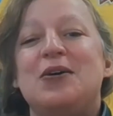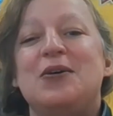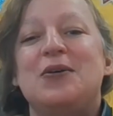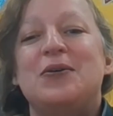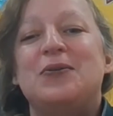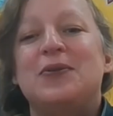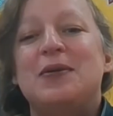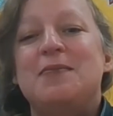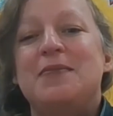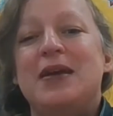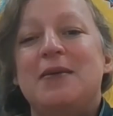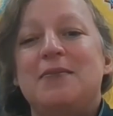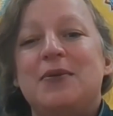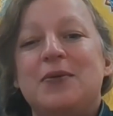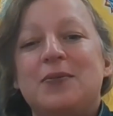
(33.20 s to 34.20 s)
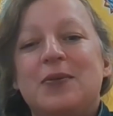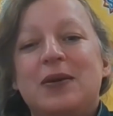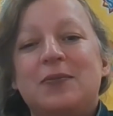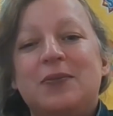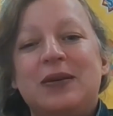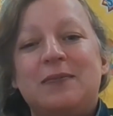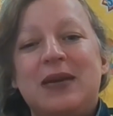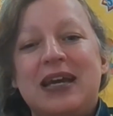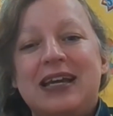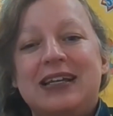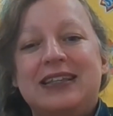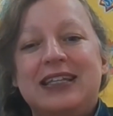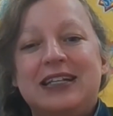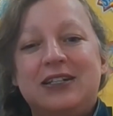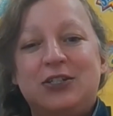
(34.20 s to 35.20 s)
Remember when we made
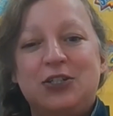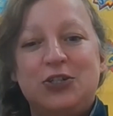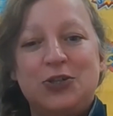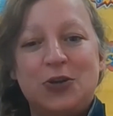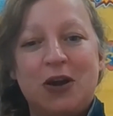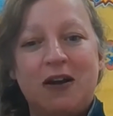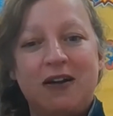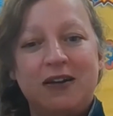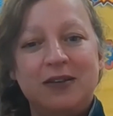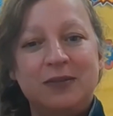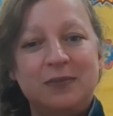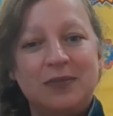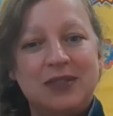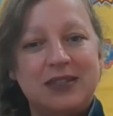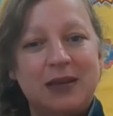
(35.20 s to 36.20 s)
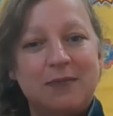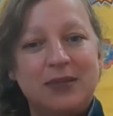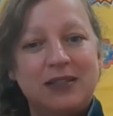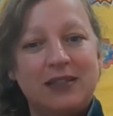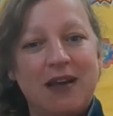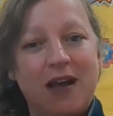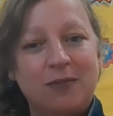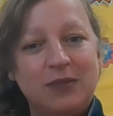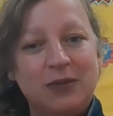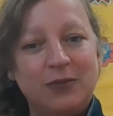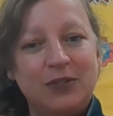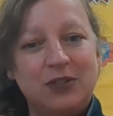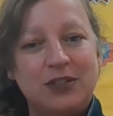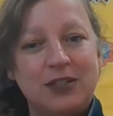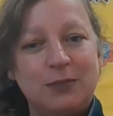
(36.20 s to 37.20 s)
these drums that Miss Compton
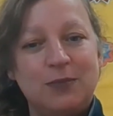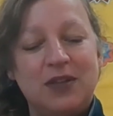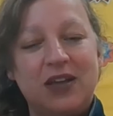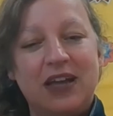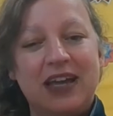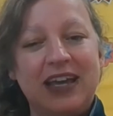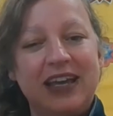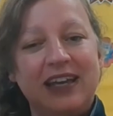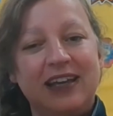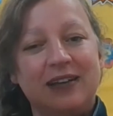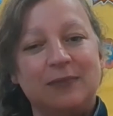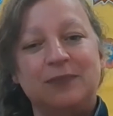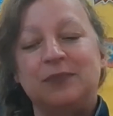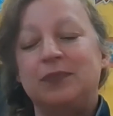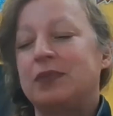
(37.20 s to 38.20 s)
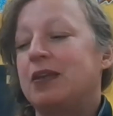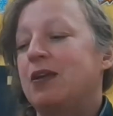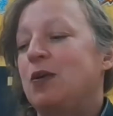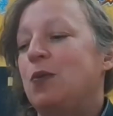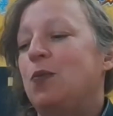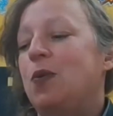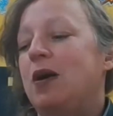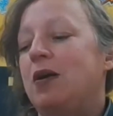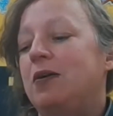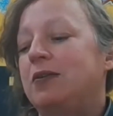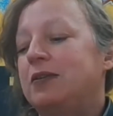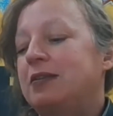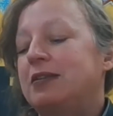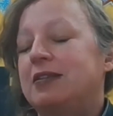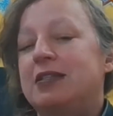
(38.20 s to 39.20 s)
was just playing? Well,
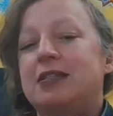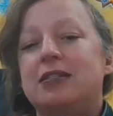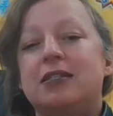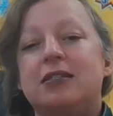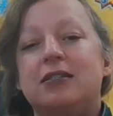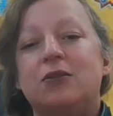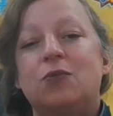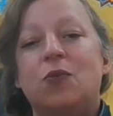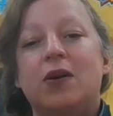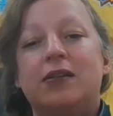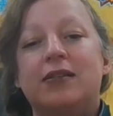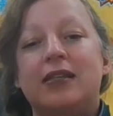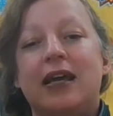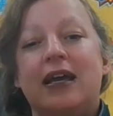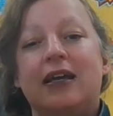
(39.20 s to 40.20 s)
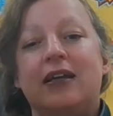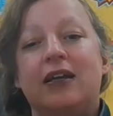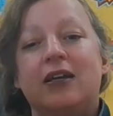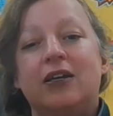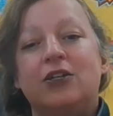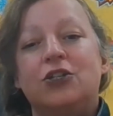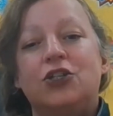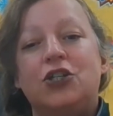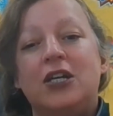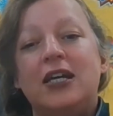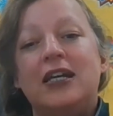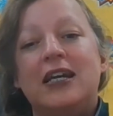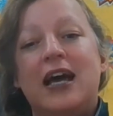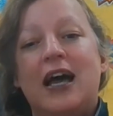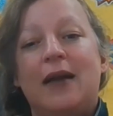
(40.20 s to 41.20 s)
this is the one that she
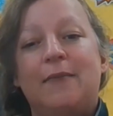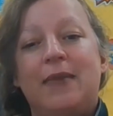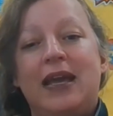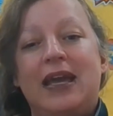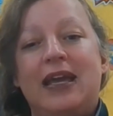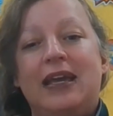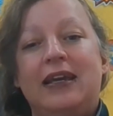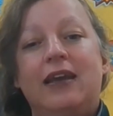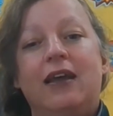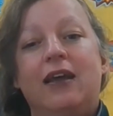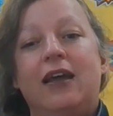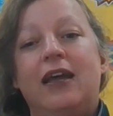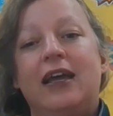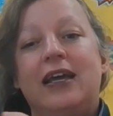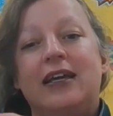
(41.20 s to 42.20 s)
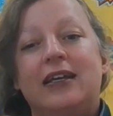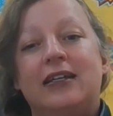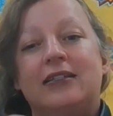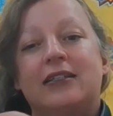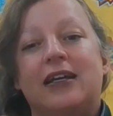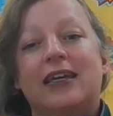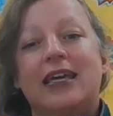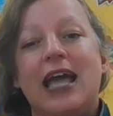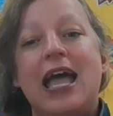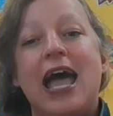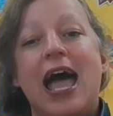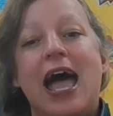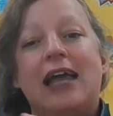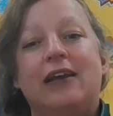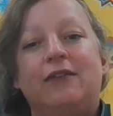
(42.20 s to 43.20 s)
and I made, and it's a
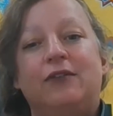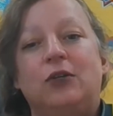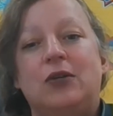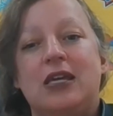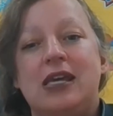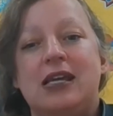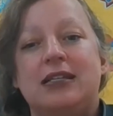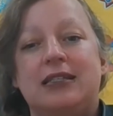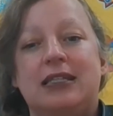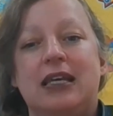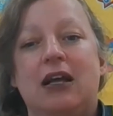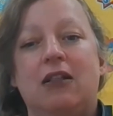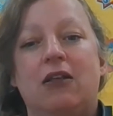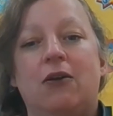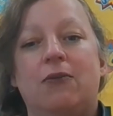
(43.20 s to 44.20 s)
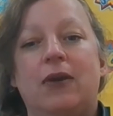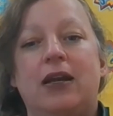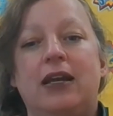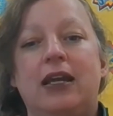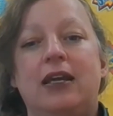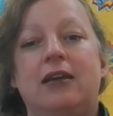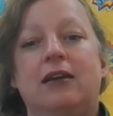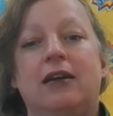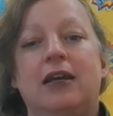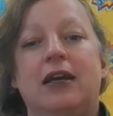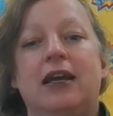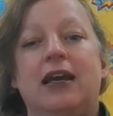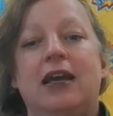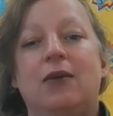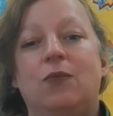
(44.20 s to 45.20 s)
cat, if you can't tell already.
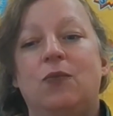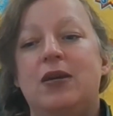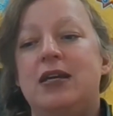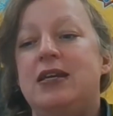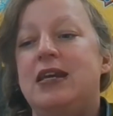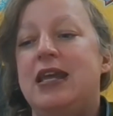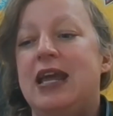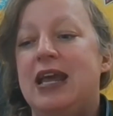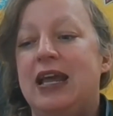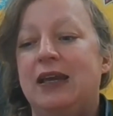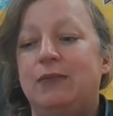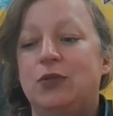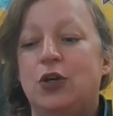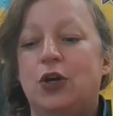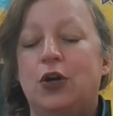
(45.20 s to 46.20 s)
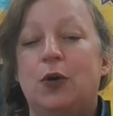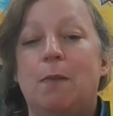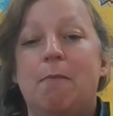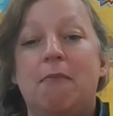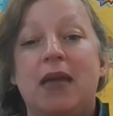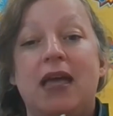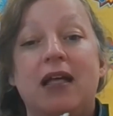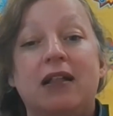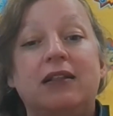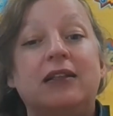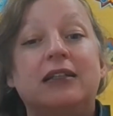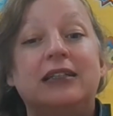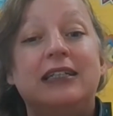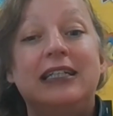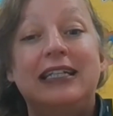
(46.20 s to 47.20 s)
And we named her
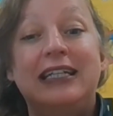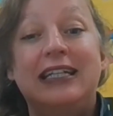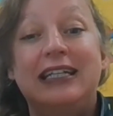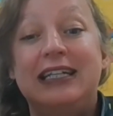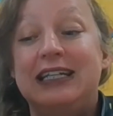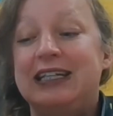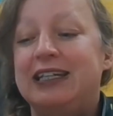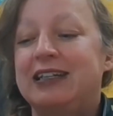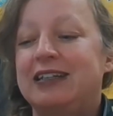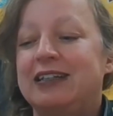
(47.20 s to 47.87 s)
Melody.